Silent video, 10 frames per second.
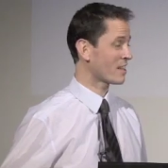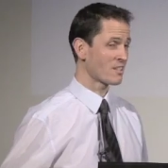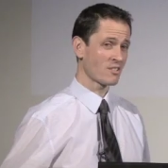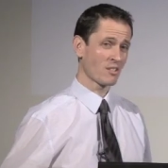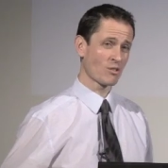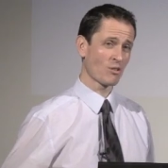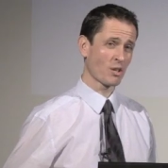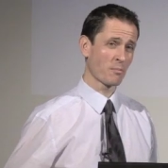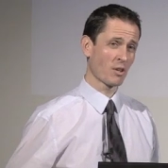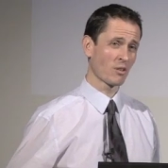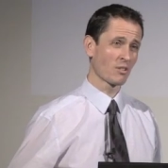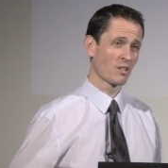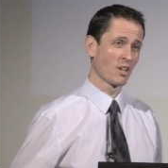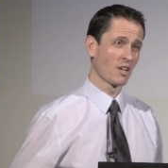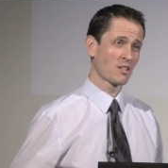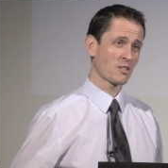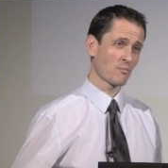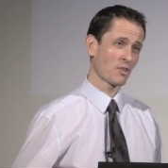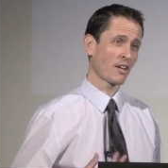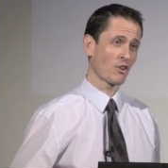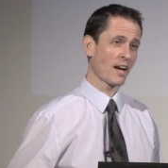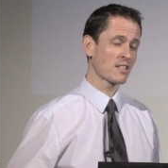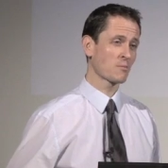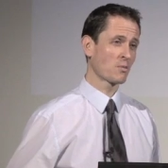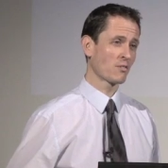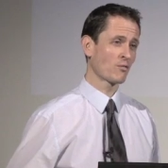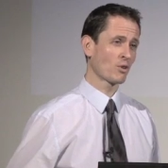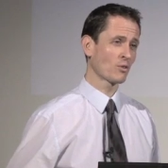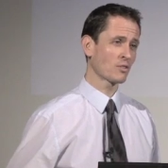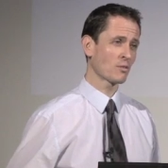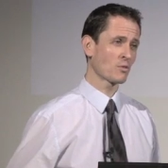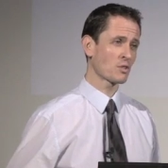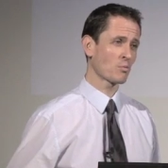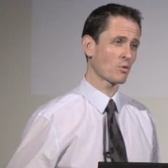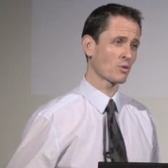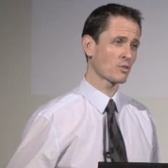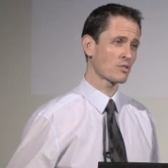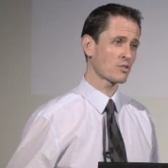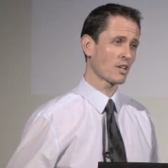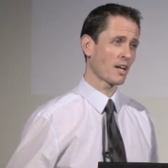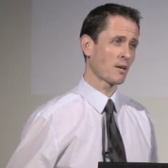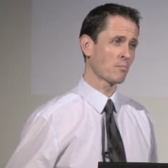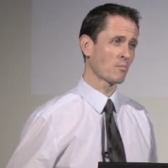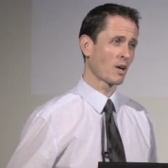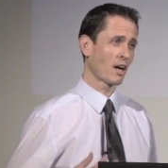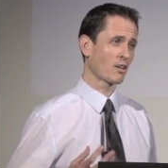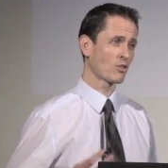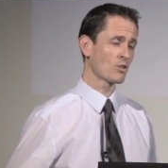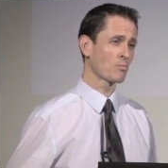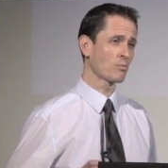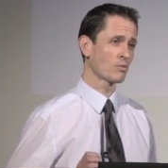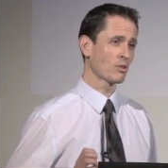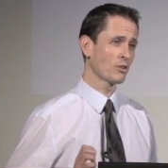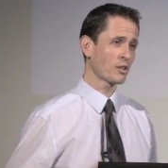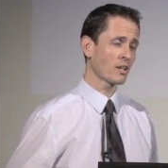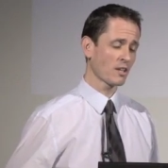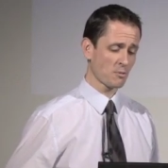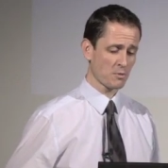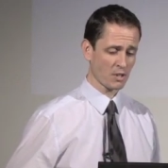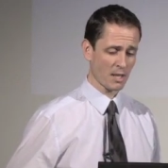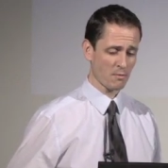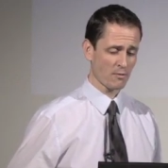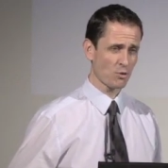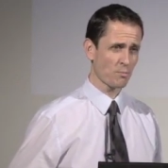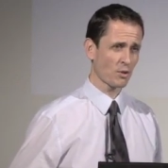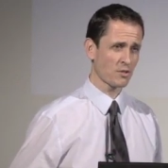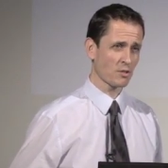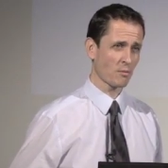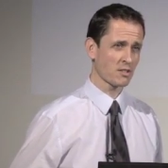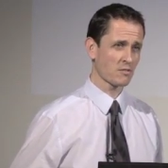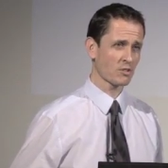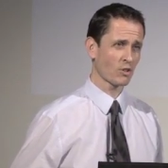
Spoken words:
is talk about something I got asked to be involved in, which was a group looking at the prescribing of opioids in the west of